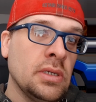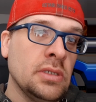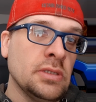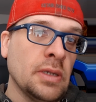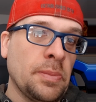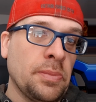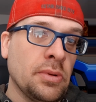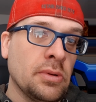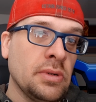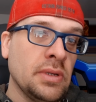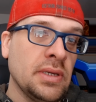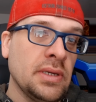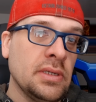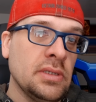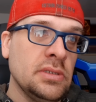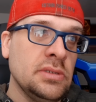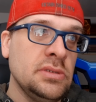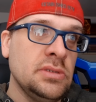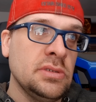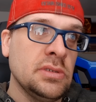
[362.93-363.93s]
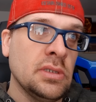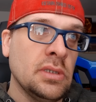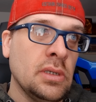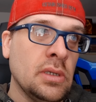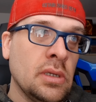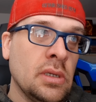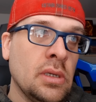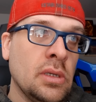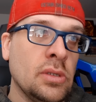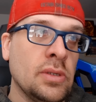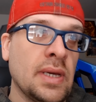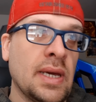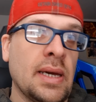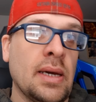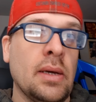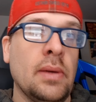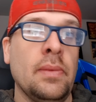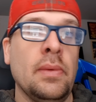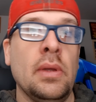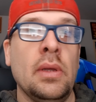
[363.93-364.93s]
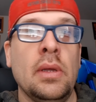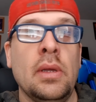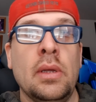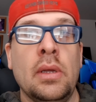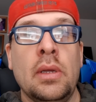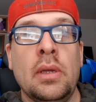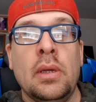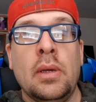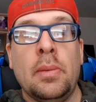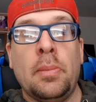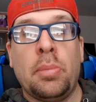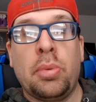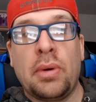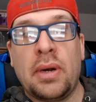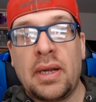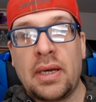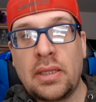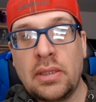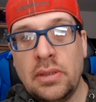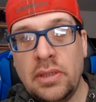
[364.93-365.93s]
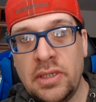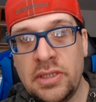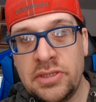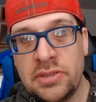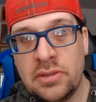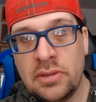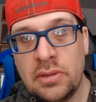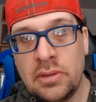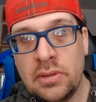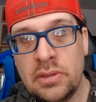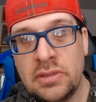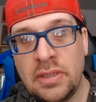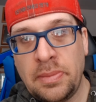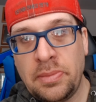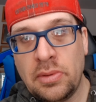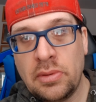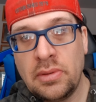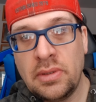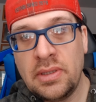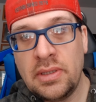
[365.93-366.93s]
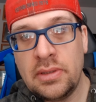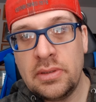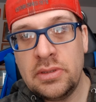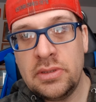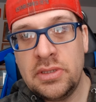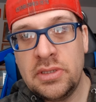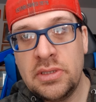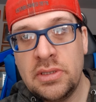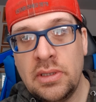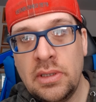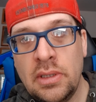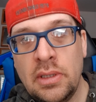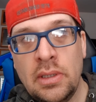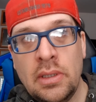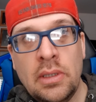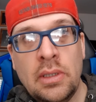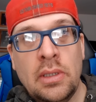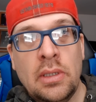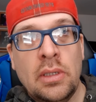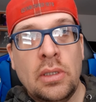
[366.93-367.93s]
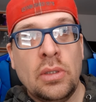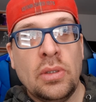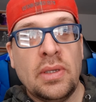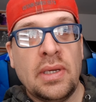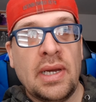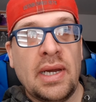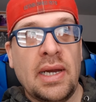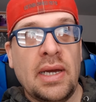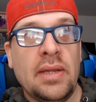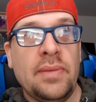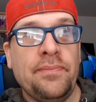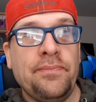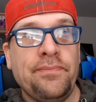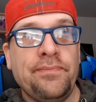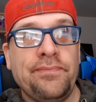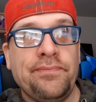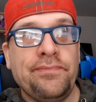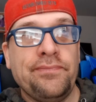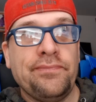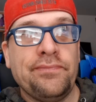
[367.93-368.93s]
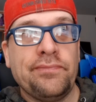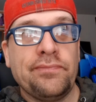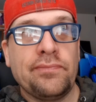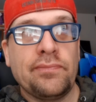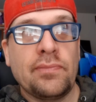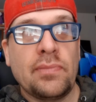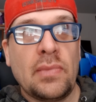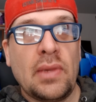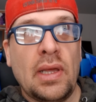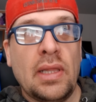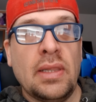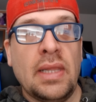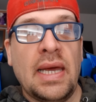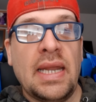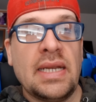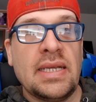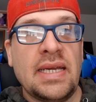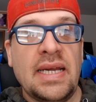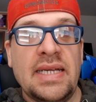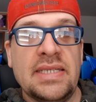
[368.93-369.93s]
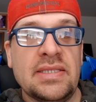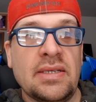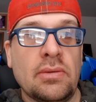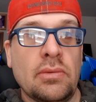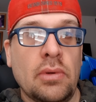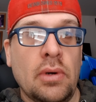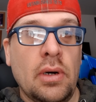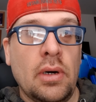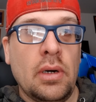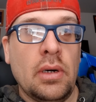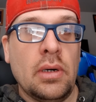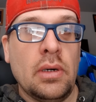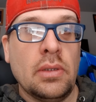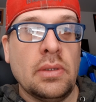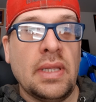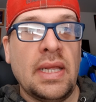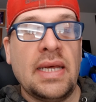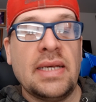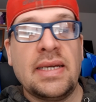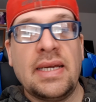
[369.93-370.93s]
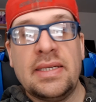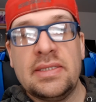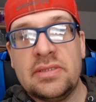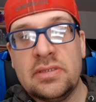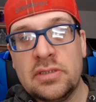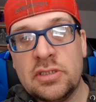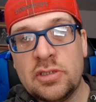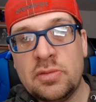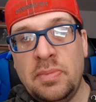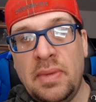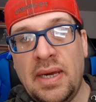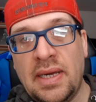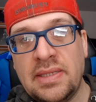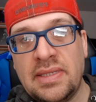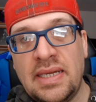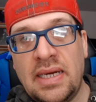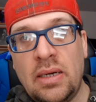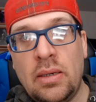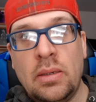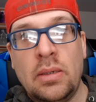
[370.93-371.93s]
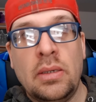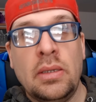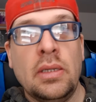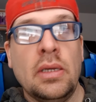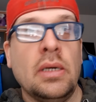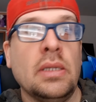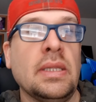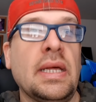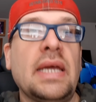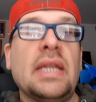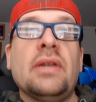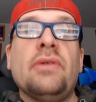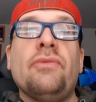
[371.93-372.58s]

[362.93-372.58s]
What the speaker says: he's up there in age. You got Brock Lesnar, he's up there in age. You got a lot of guys on Raw, a lot of guys on SmackDown. A lot